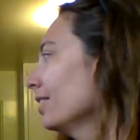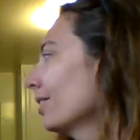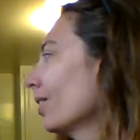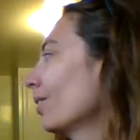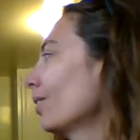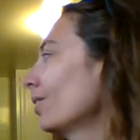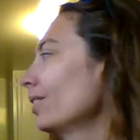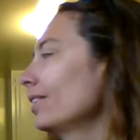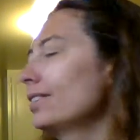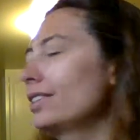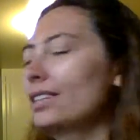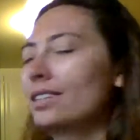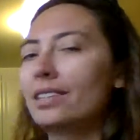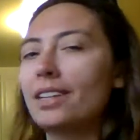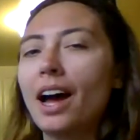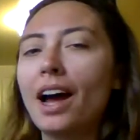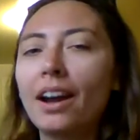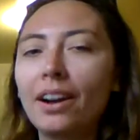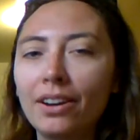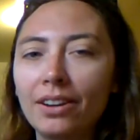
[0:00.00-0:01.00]
So this
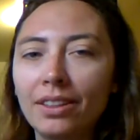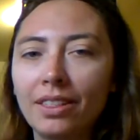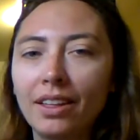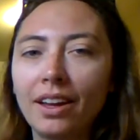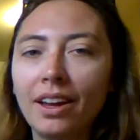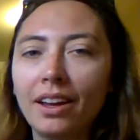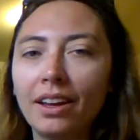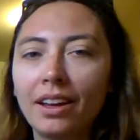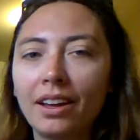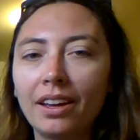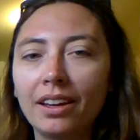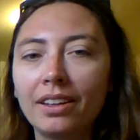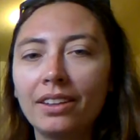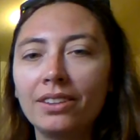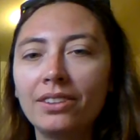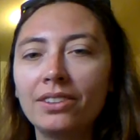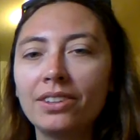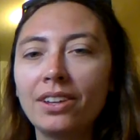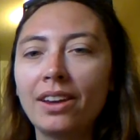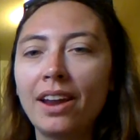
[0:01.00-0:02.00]
entire thing
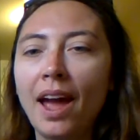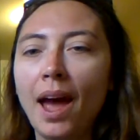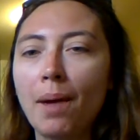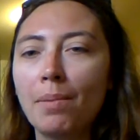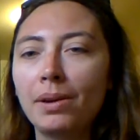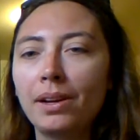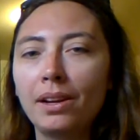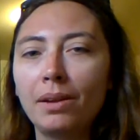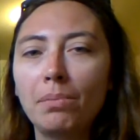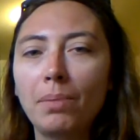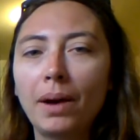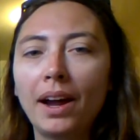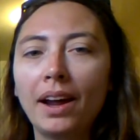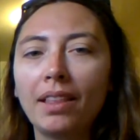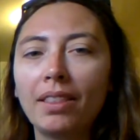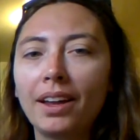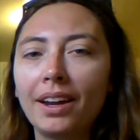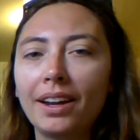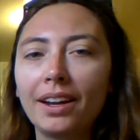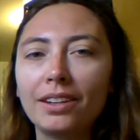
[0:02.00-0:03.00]
is inhabited
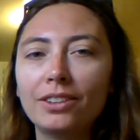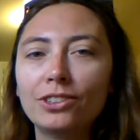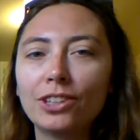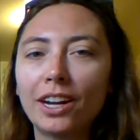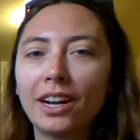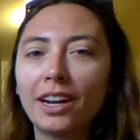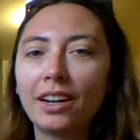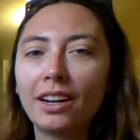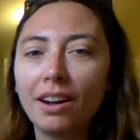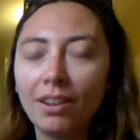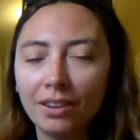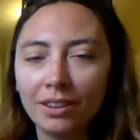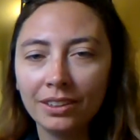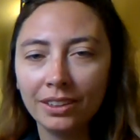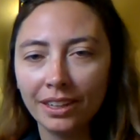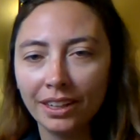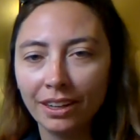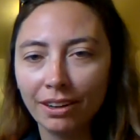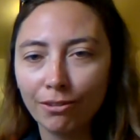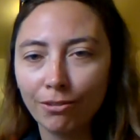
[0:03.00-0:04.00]
by like a giant
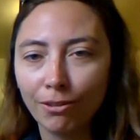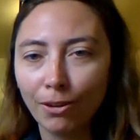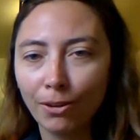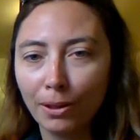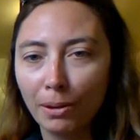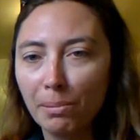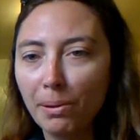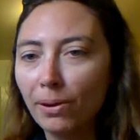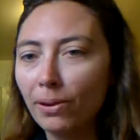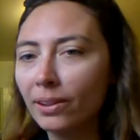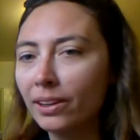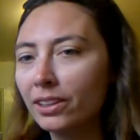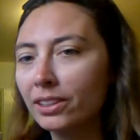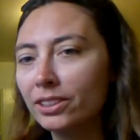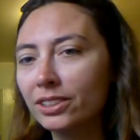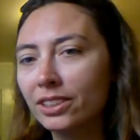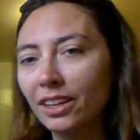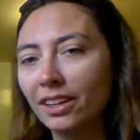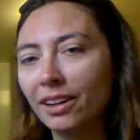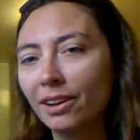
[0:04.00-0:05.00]
colony of
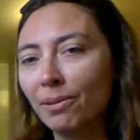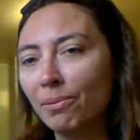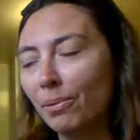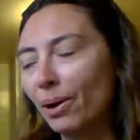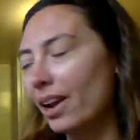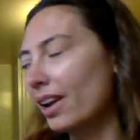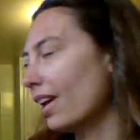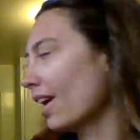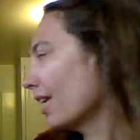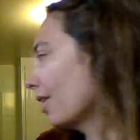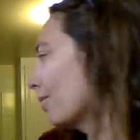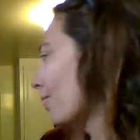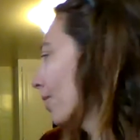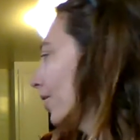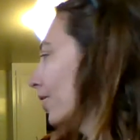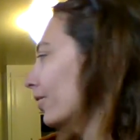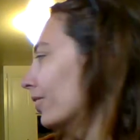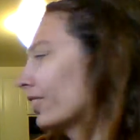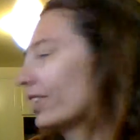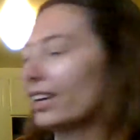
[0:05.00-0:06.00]
roly-polies. And
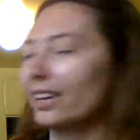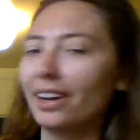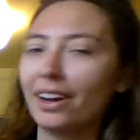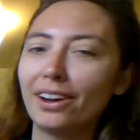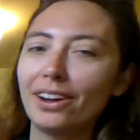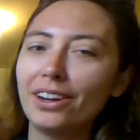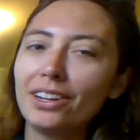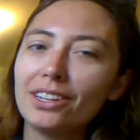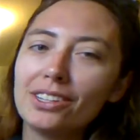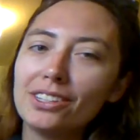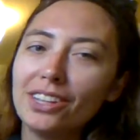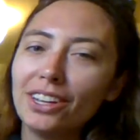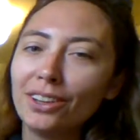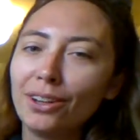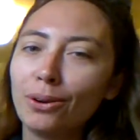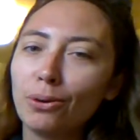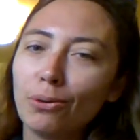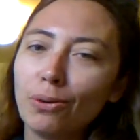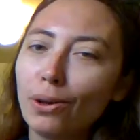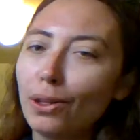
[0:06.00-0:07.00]
anywhere you look in here, you can see
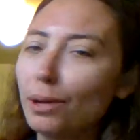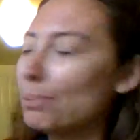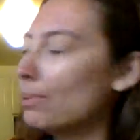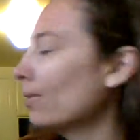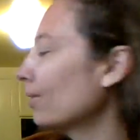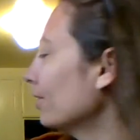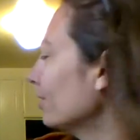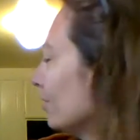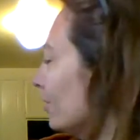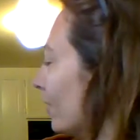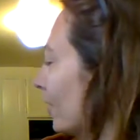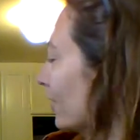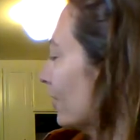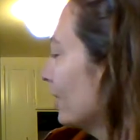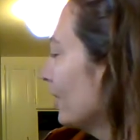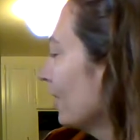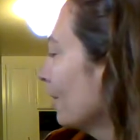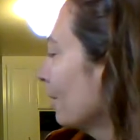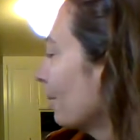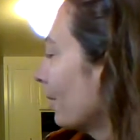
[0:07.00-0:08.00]
little roly-polies. You
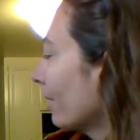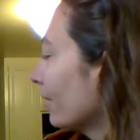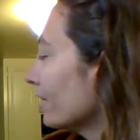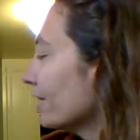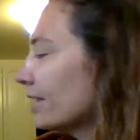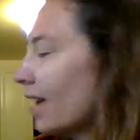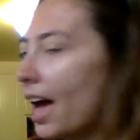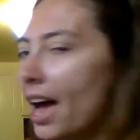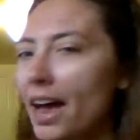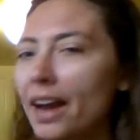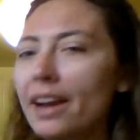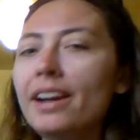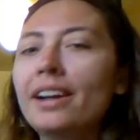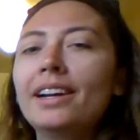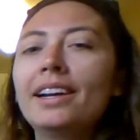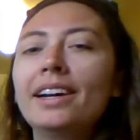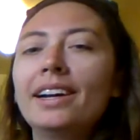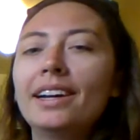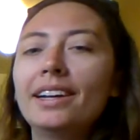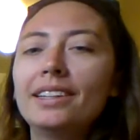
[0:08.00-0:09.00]
can see them on the side
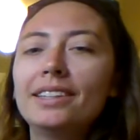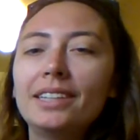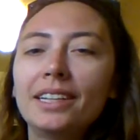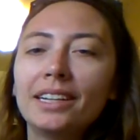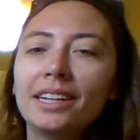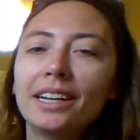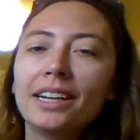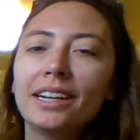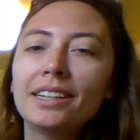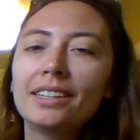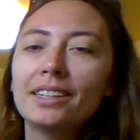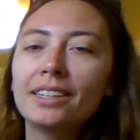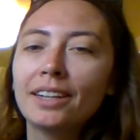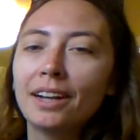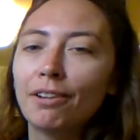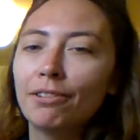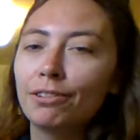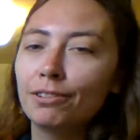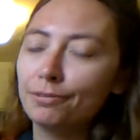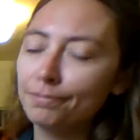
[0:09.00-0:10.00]
digging and
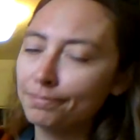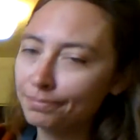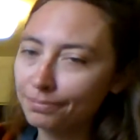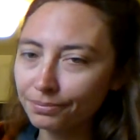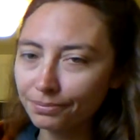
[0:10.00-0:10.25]
stuff.